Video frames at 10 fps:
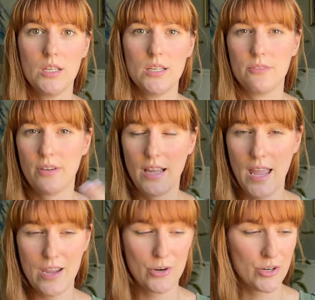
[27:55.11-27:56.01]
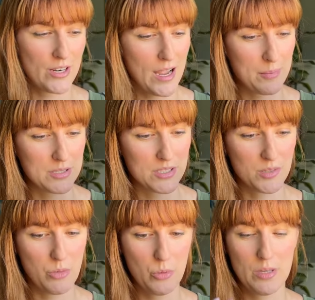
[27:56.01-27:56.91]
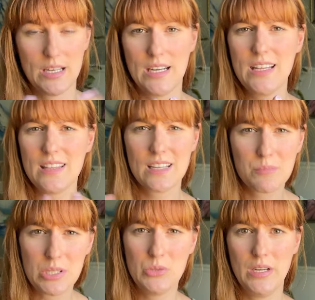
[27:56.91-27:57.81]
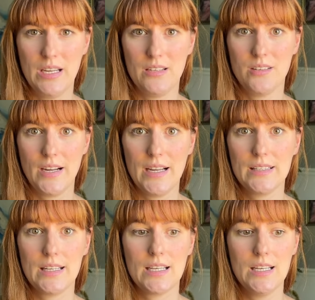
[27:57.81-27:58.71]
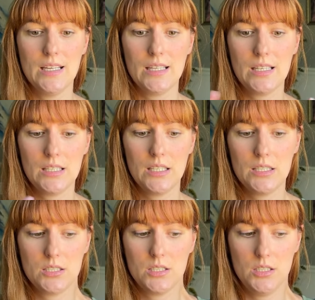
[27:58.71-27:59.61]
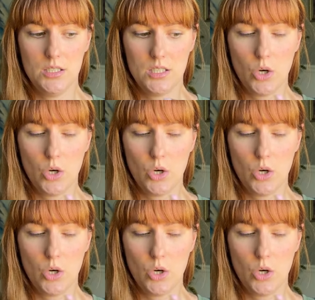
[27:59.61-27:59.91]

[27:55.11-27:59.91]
If I hate her, it happens in the moment. Anything in between, right? Like it it, it